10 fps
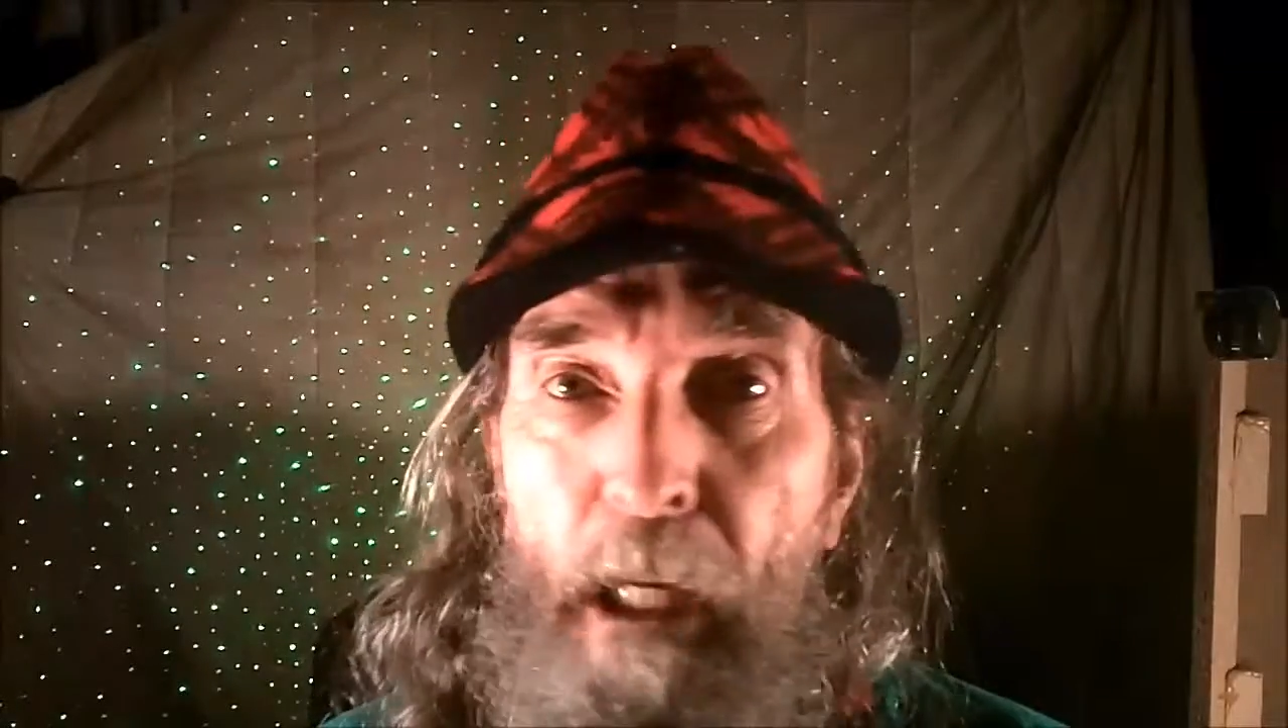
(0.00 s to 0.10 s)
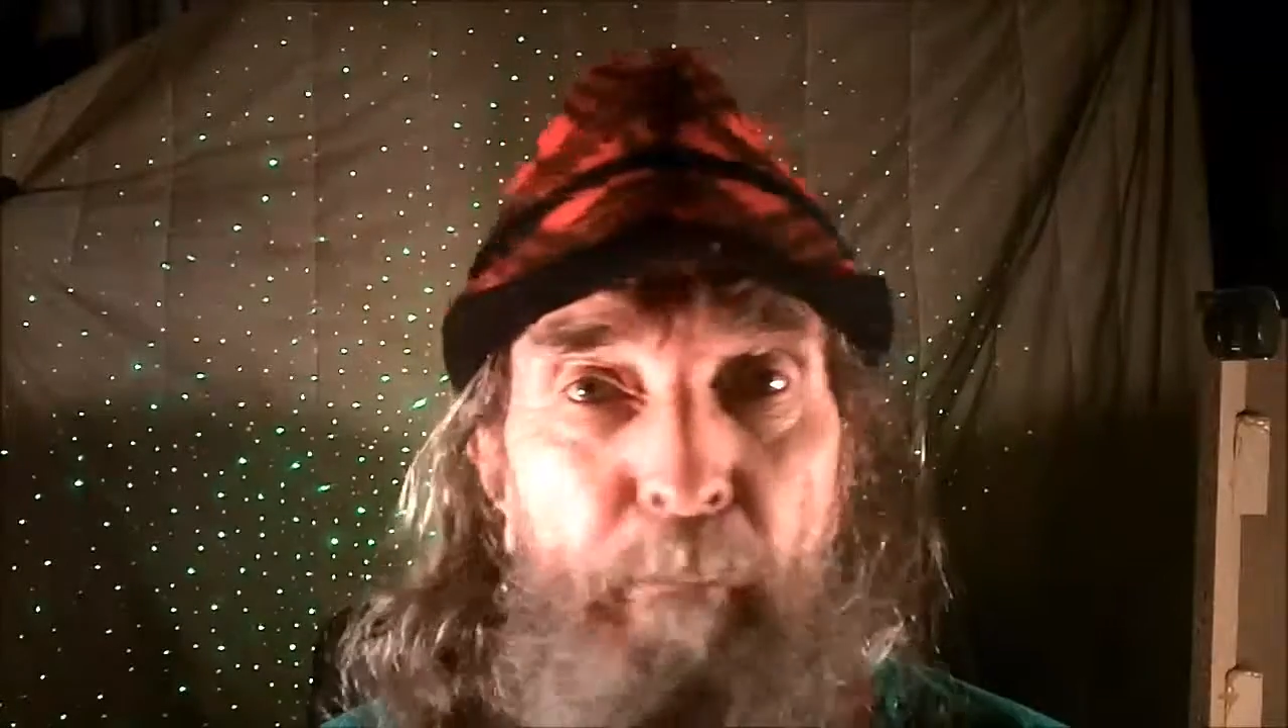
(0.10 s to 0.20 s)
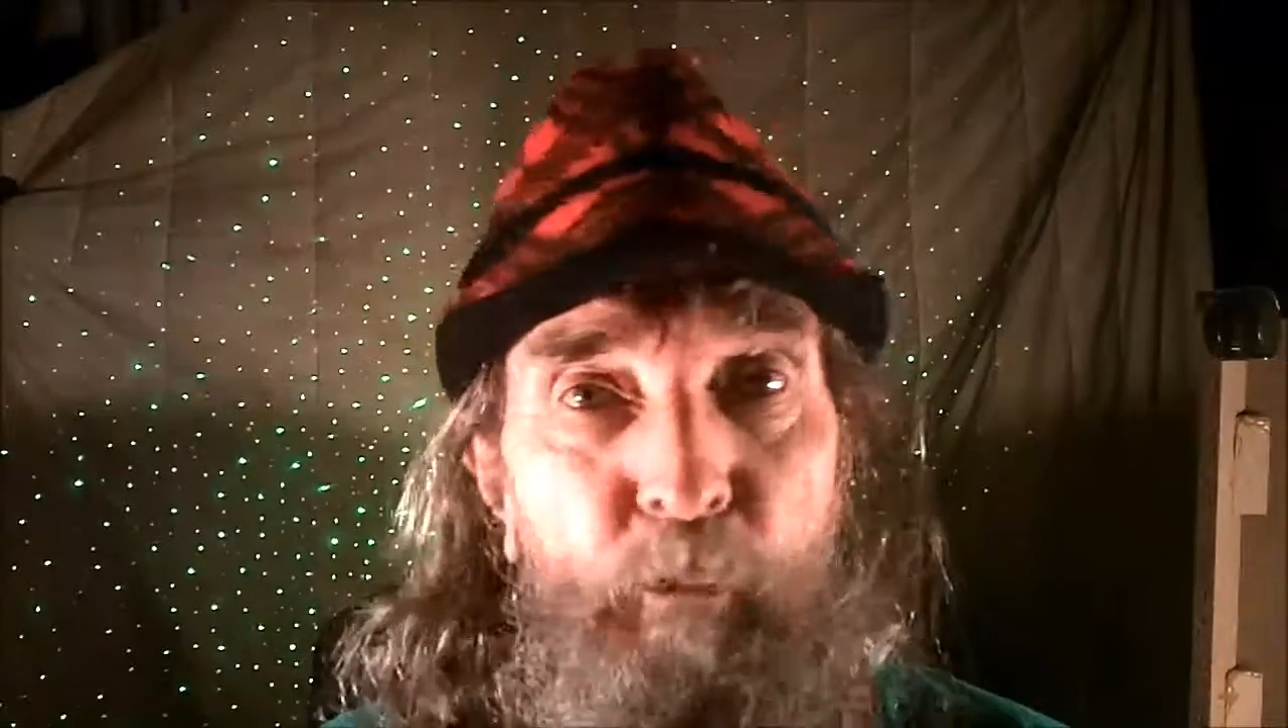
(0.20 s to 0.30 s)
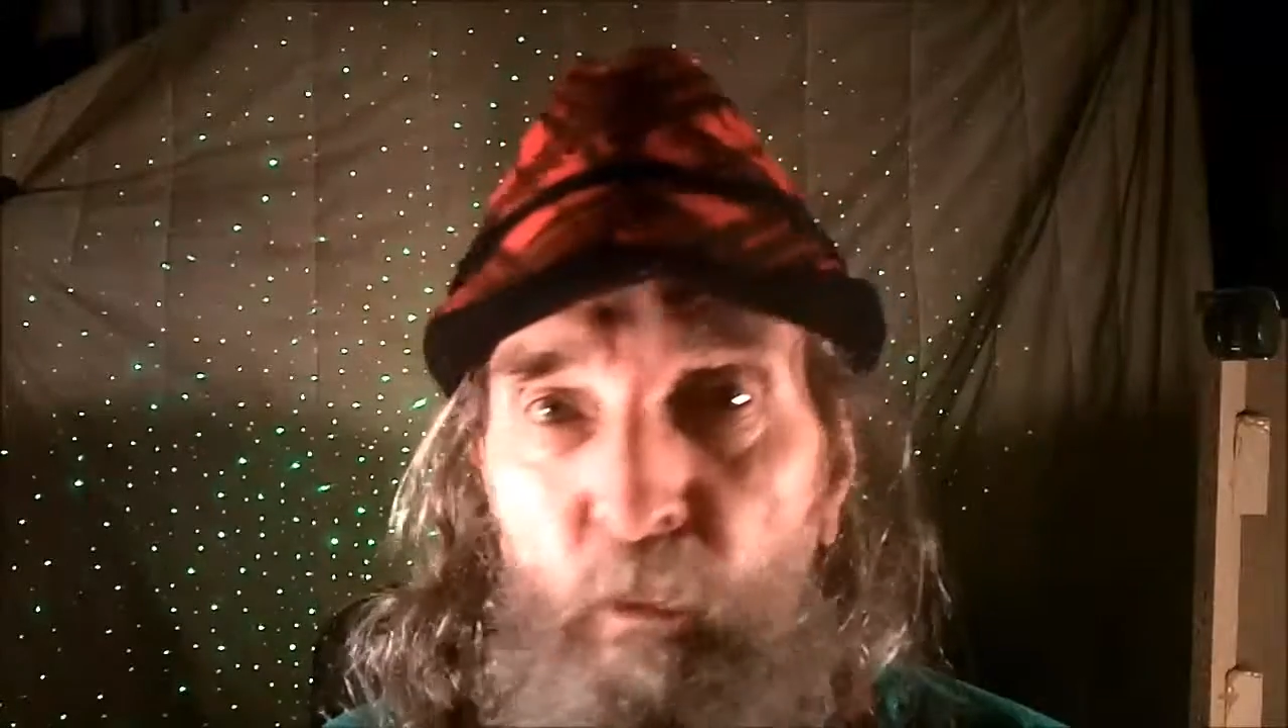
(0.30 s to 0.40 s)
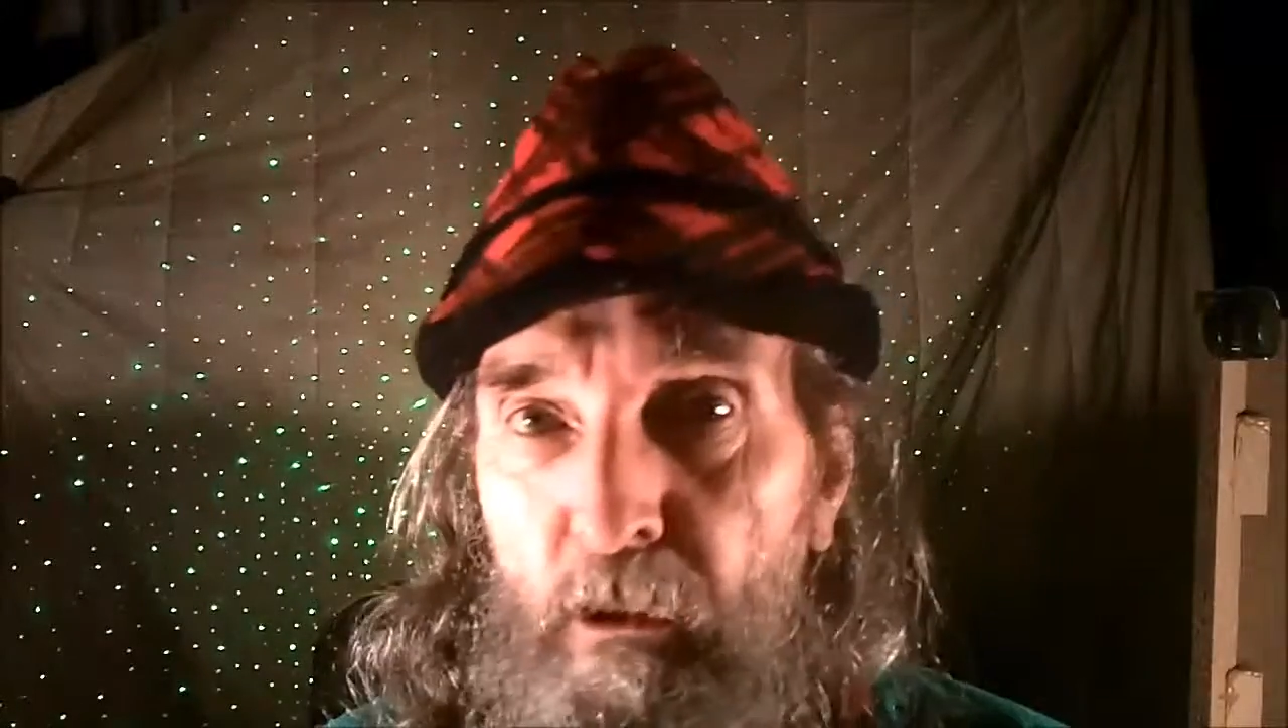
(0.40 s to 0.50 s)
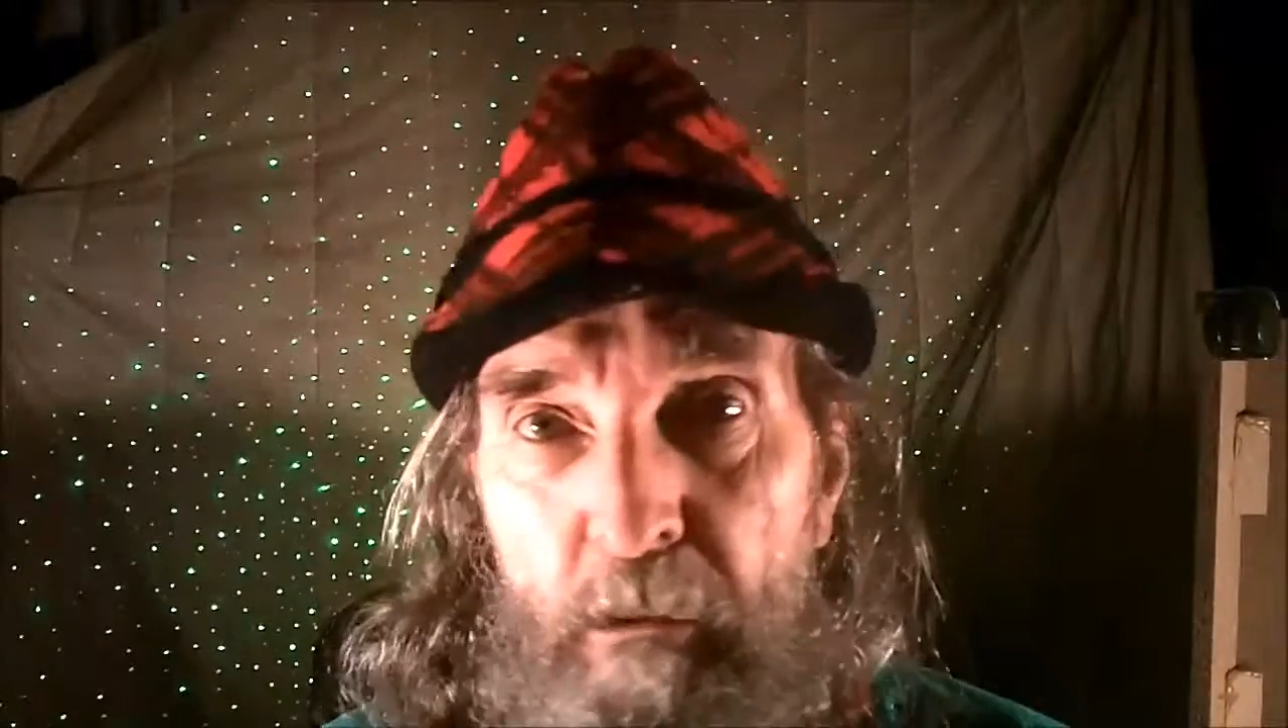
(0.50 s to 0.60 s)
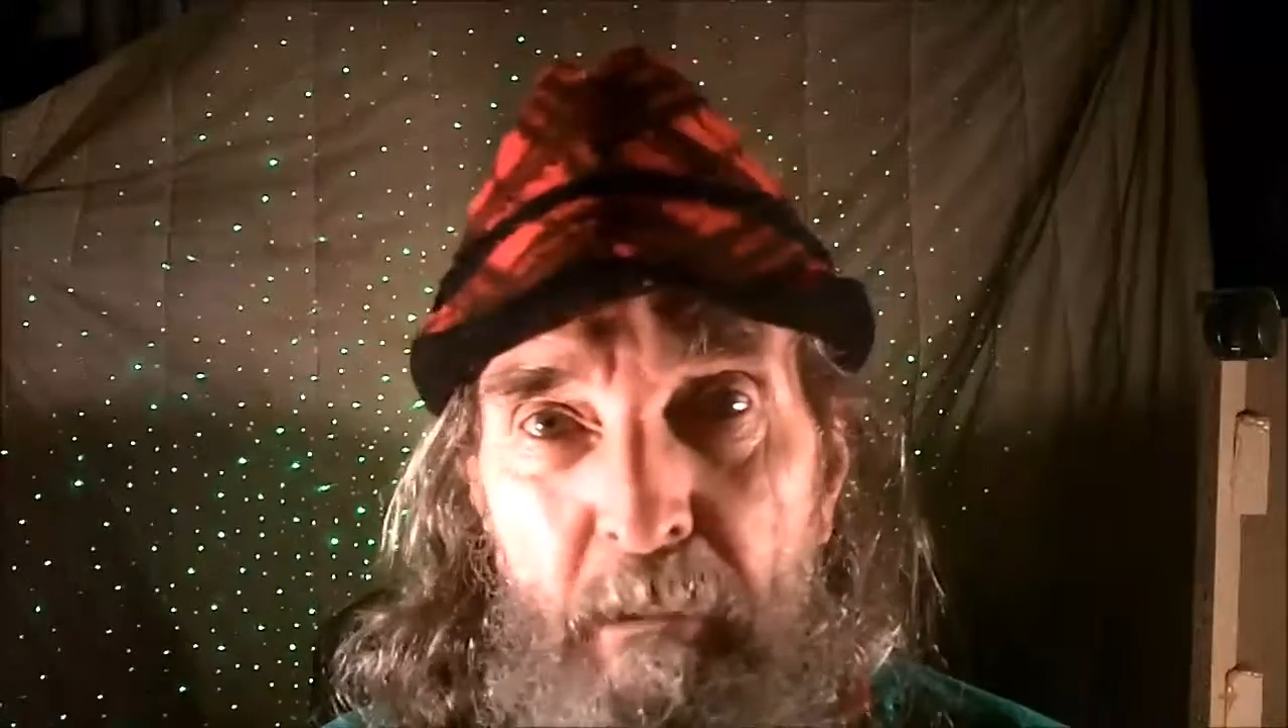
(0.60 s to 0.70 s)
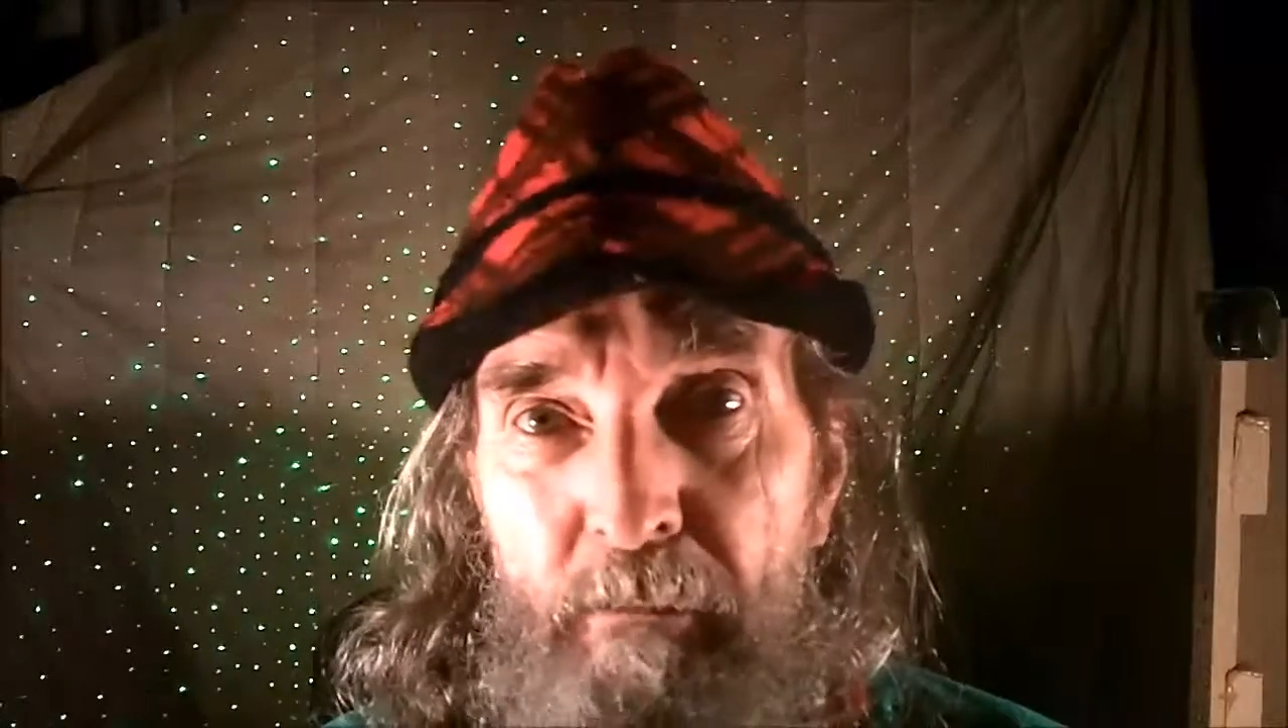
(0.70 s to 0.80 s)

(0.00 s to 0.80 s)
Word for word: Jobs weren't